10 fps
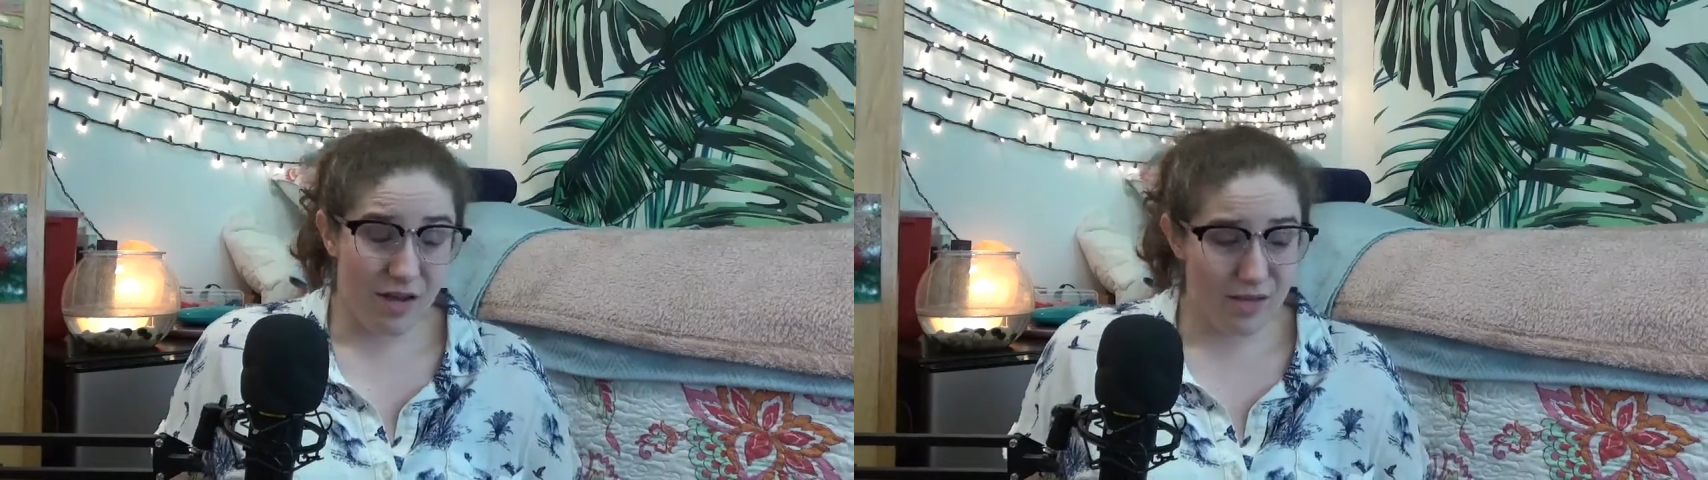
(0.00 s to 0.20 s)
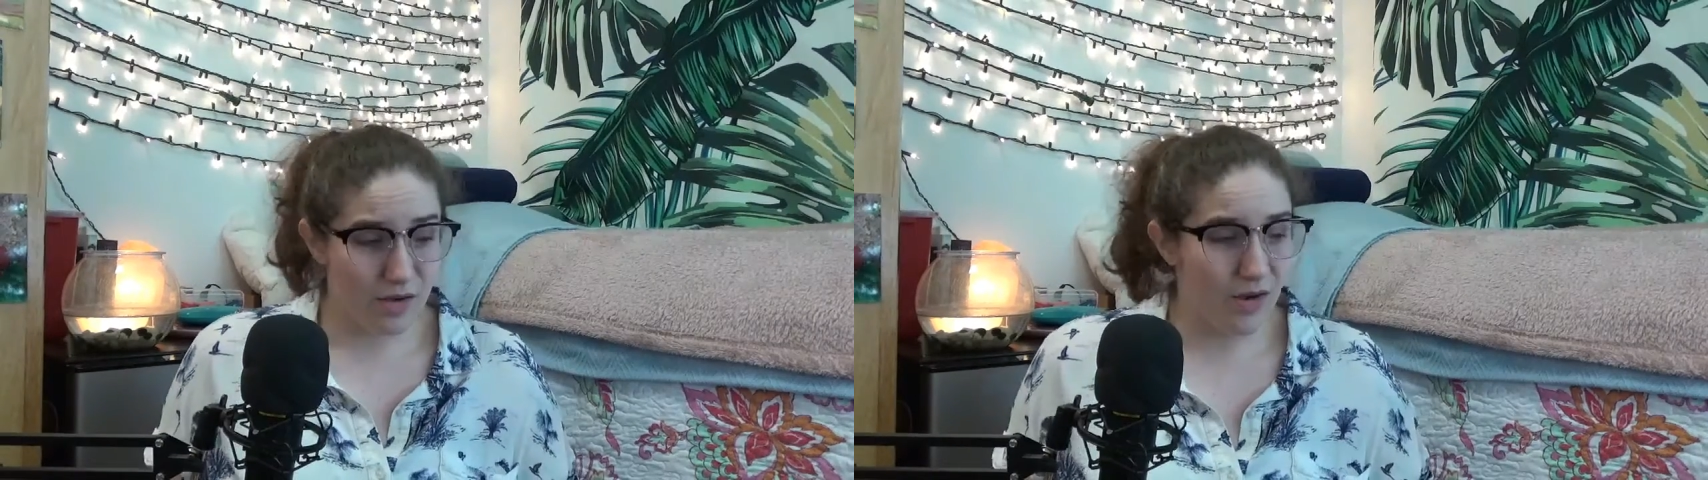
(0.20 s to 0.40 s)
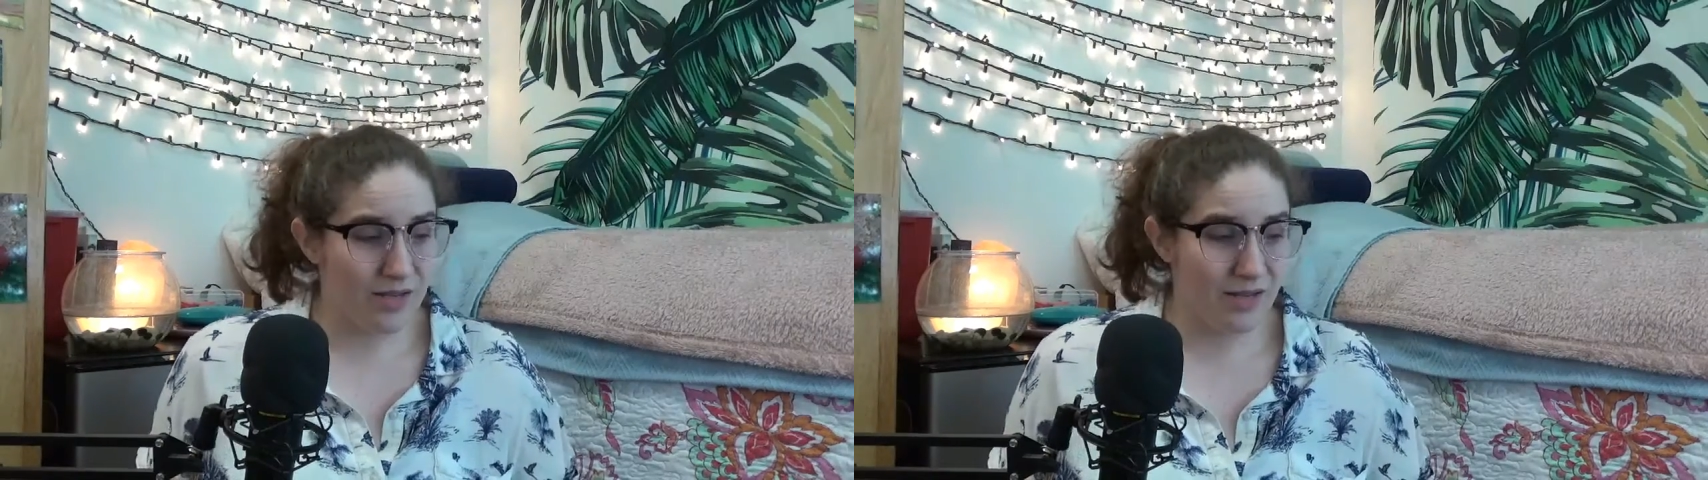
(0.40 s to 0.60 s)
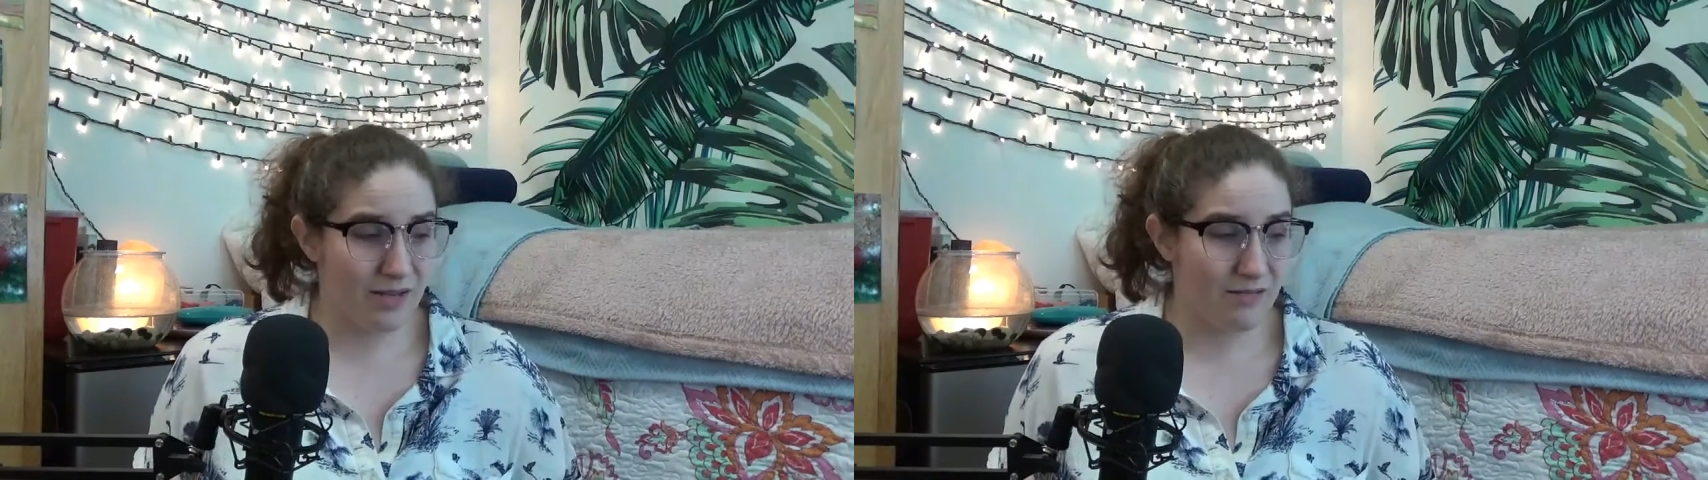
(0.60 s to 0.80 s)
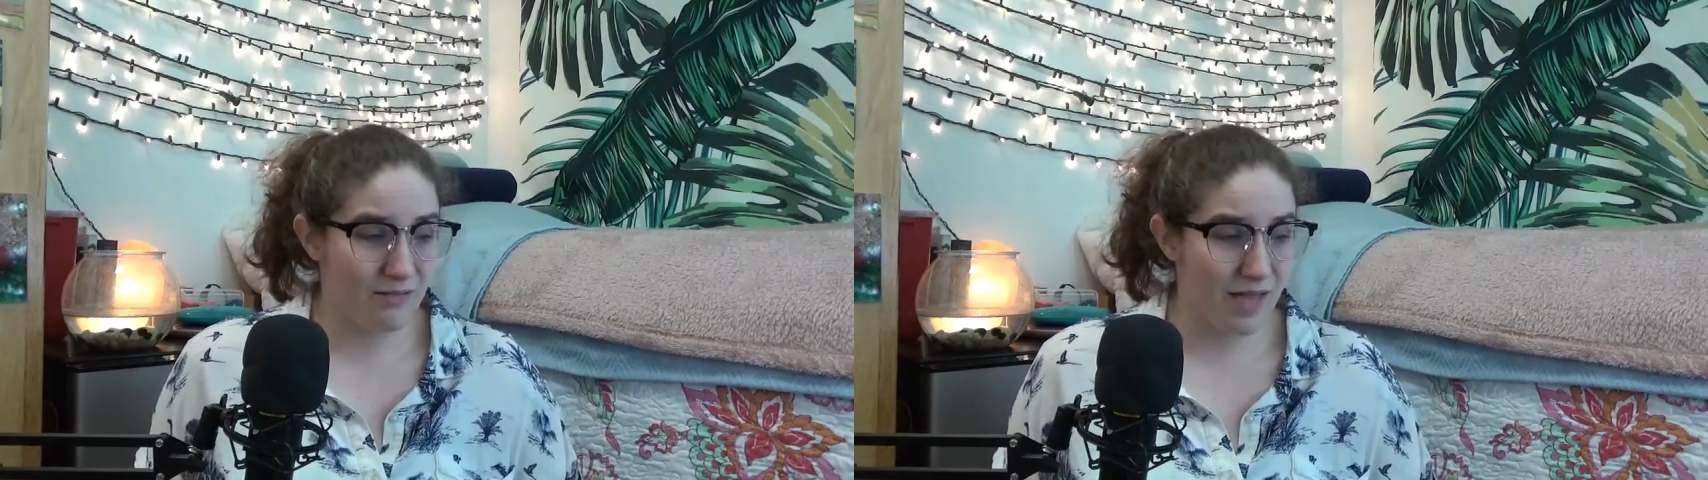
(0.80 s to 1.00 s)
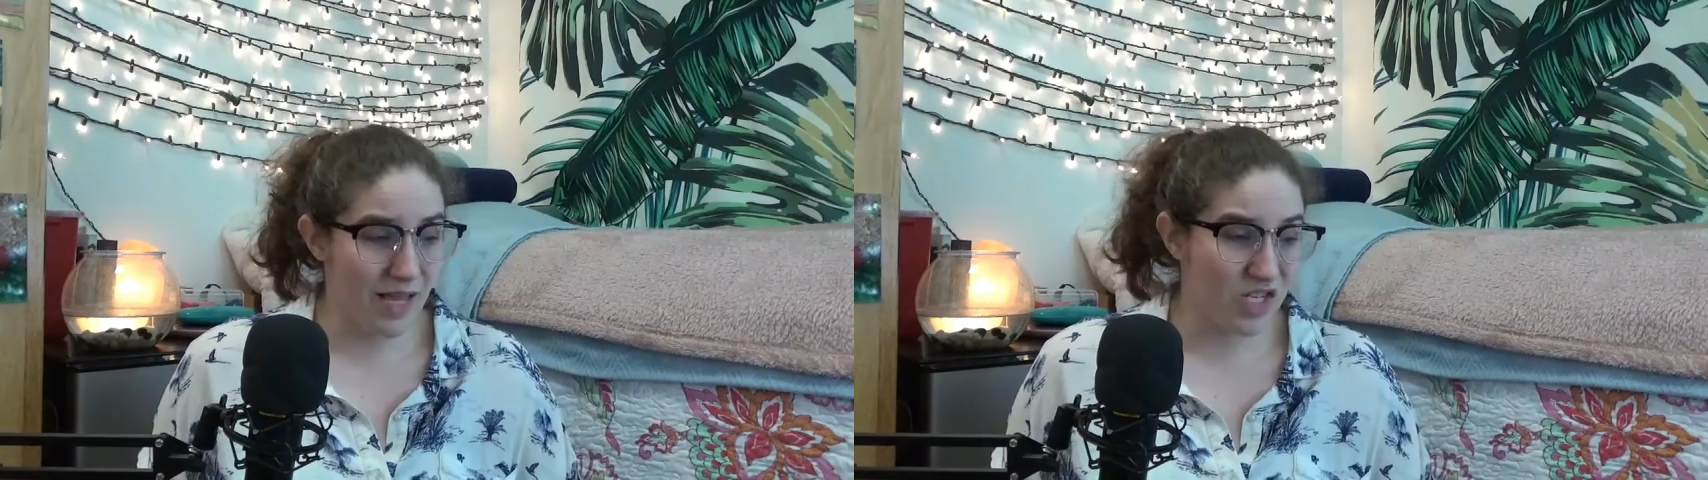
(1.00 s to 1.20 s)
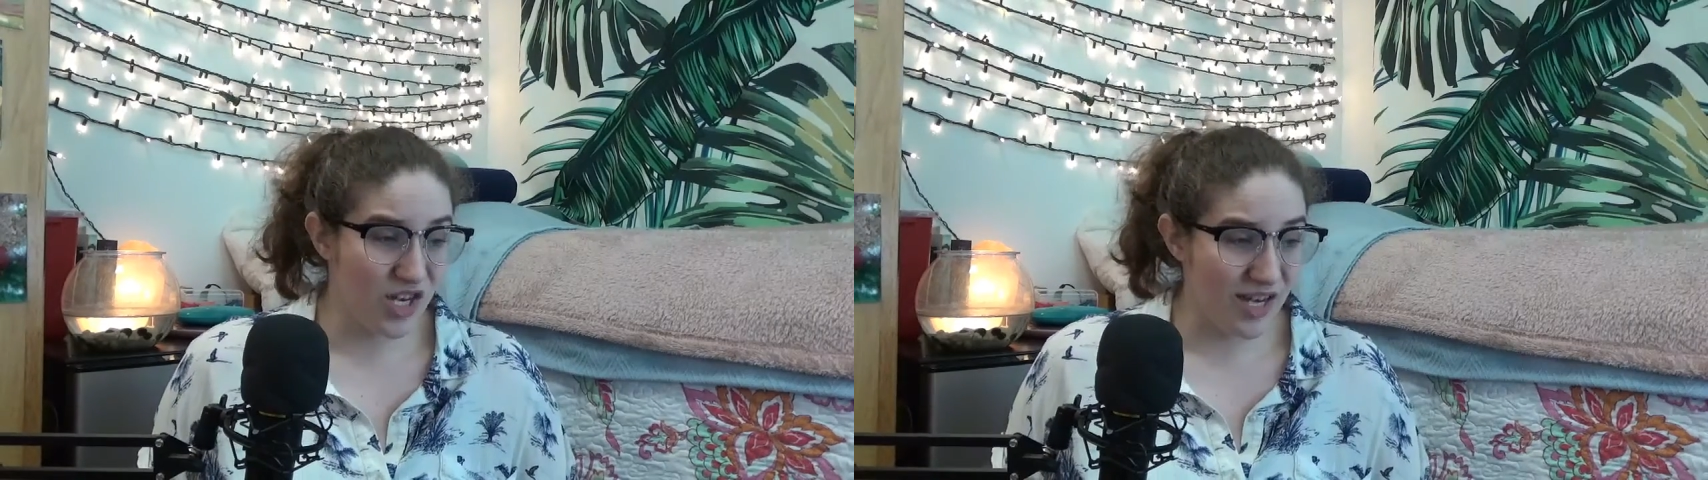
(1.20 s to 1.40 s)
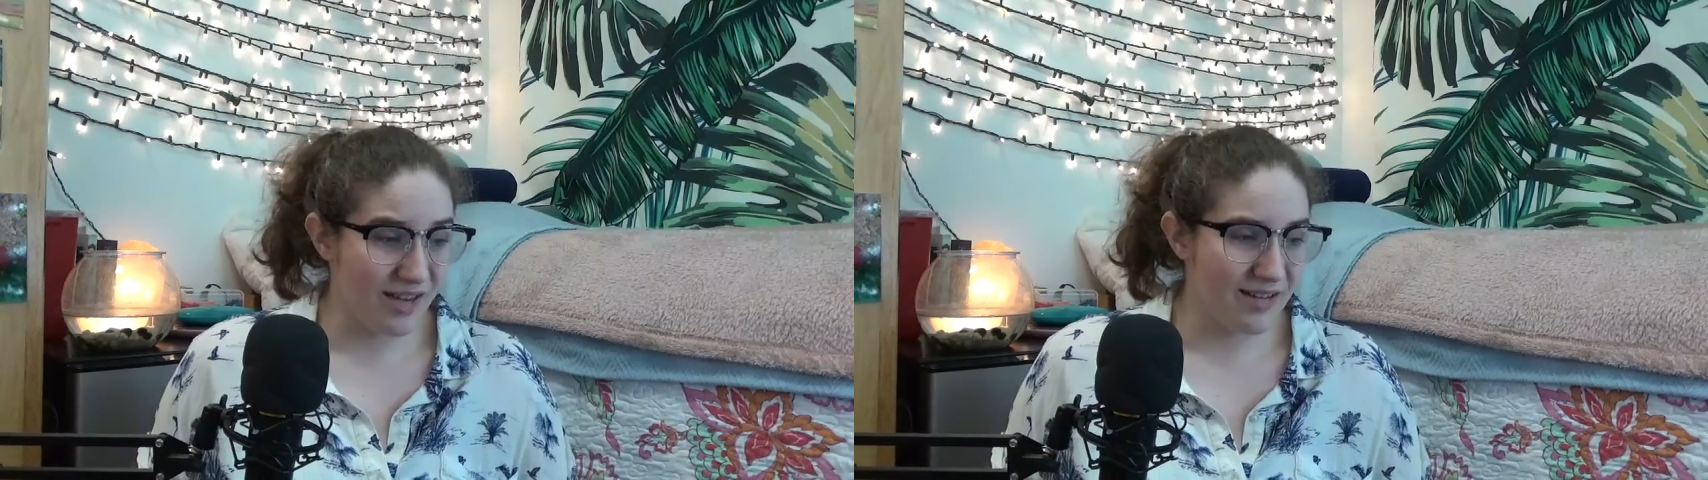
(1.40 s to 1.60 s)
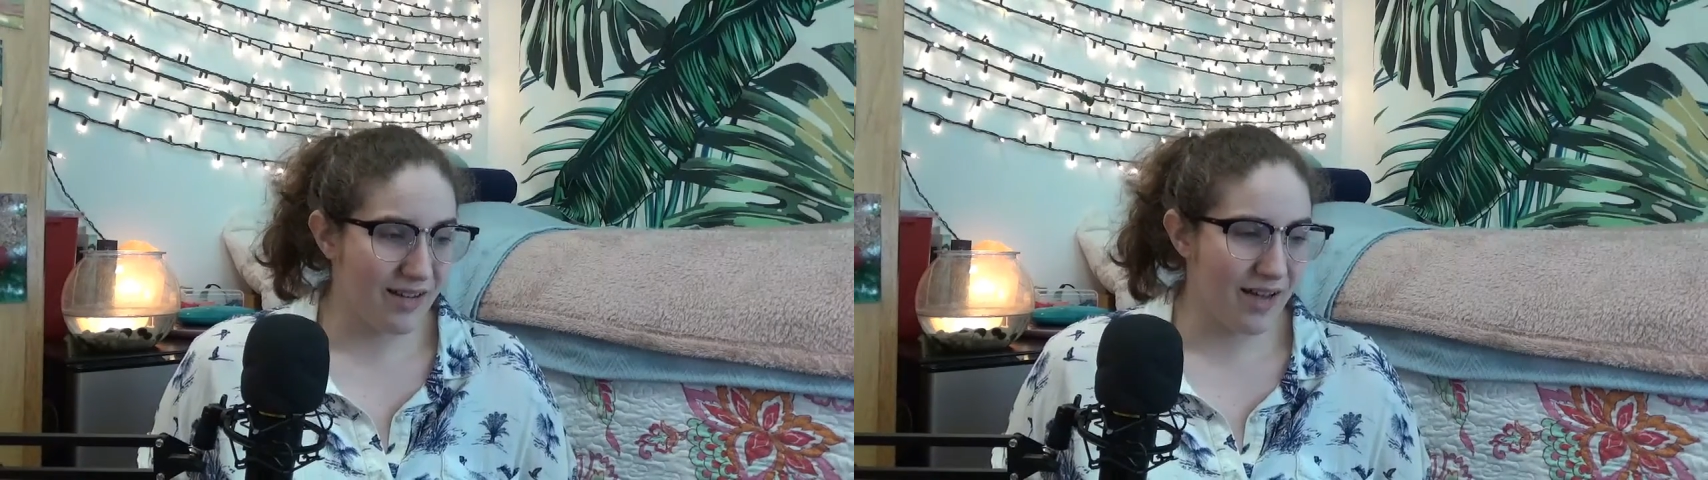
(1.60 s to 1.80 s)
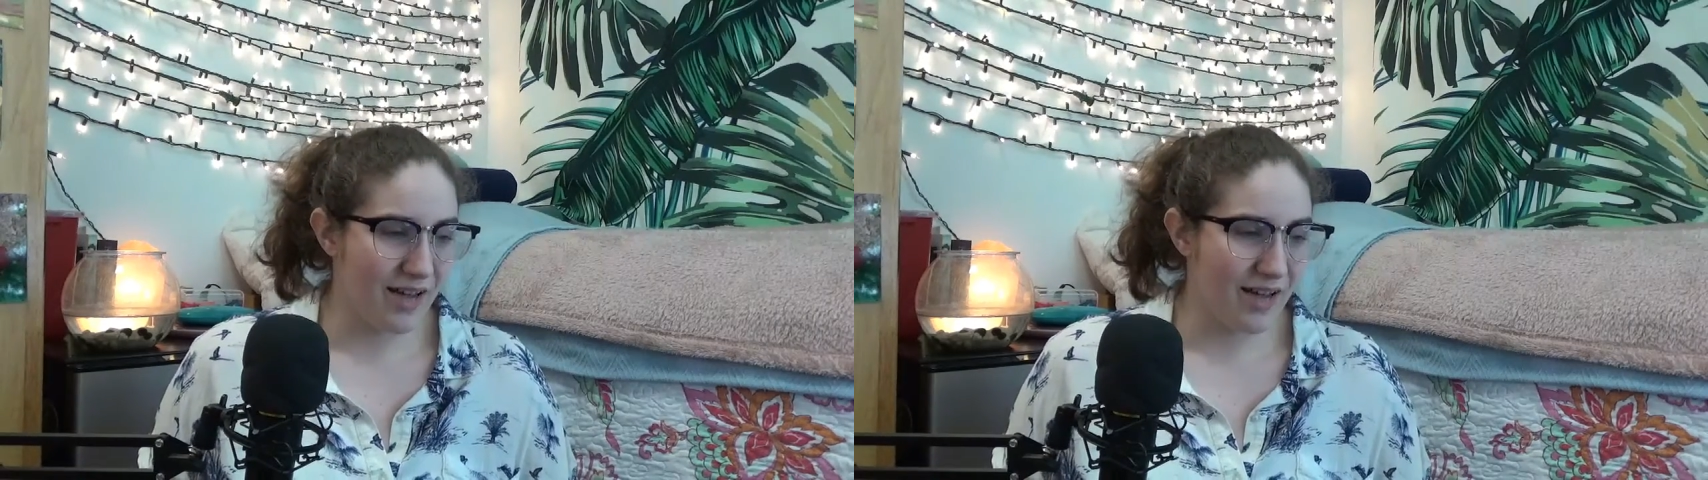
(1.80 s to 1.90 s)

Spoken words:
is causing the itching,